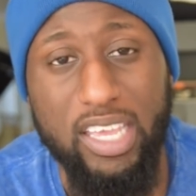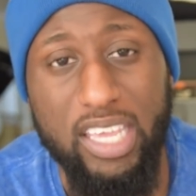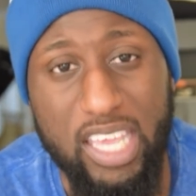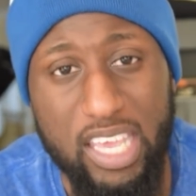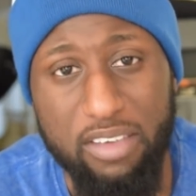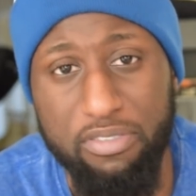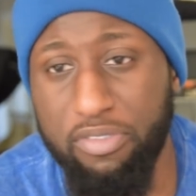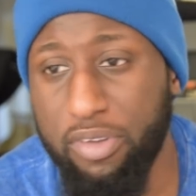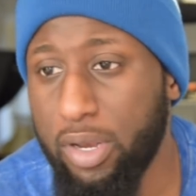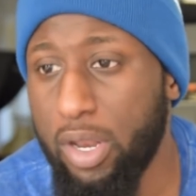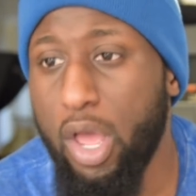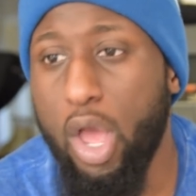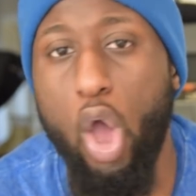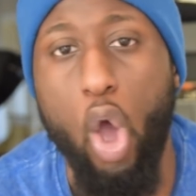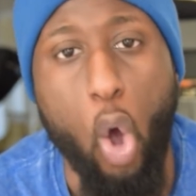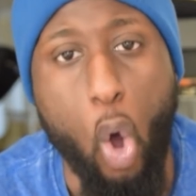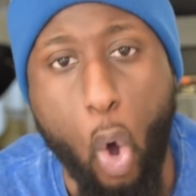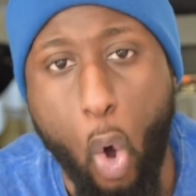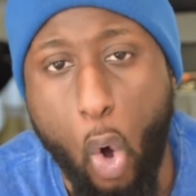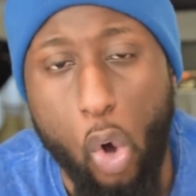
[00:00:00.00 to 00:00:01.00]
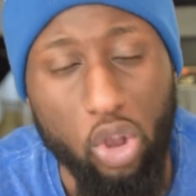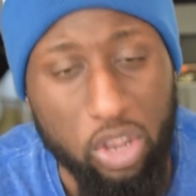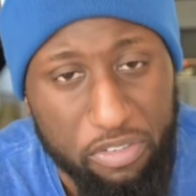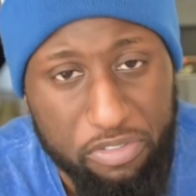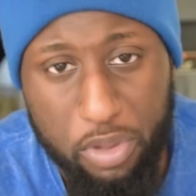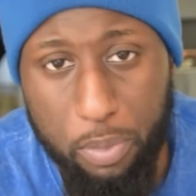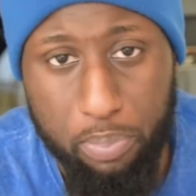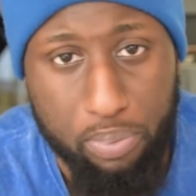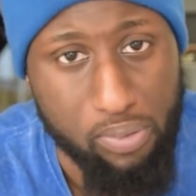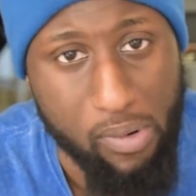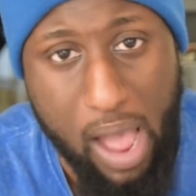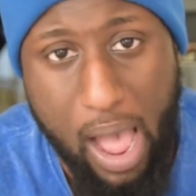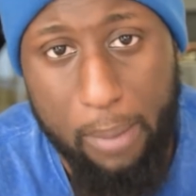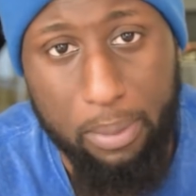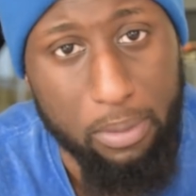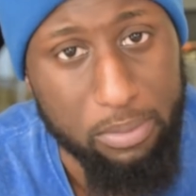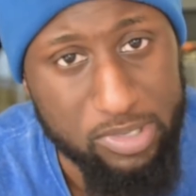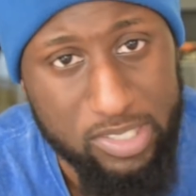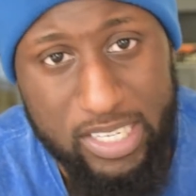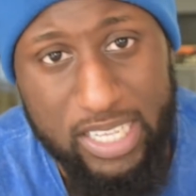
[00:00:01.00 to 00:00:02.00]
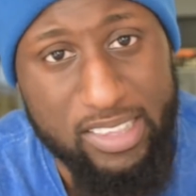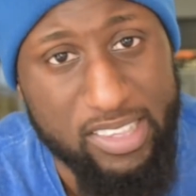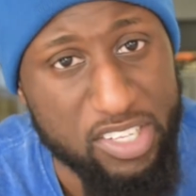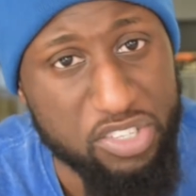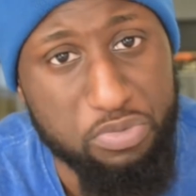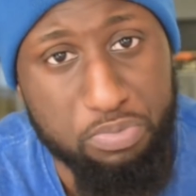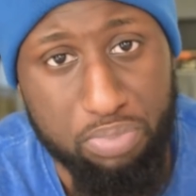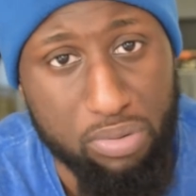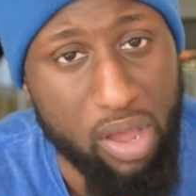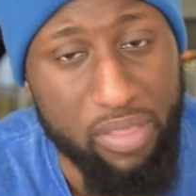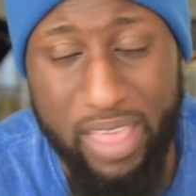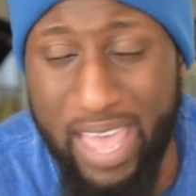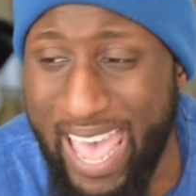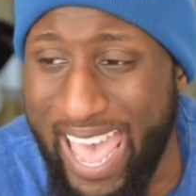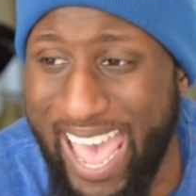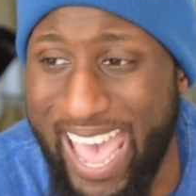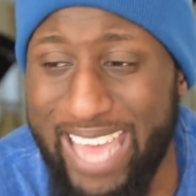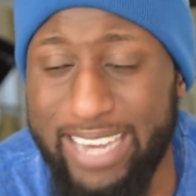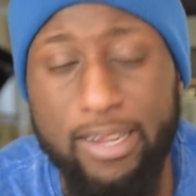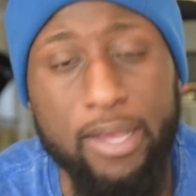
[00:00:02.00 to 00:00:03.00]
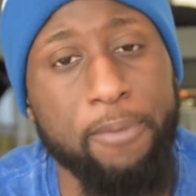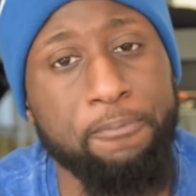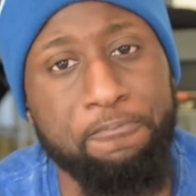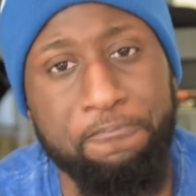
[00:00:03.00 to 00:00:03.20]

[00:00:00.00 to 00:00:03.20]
given all of the problems that this brother had,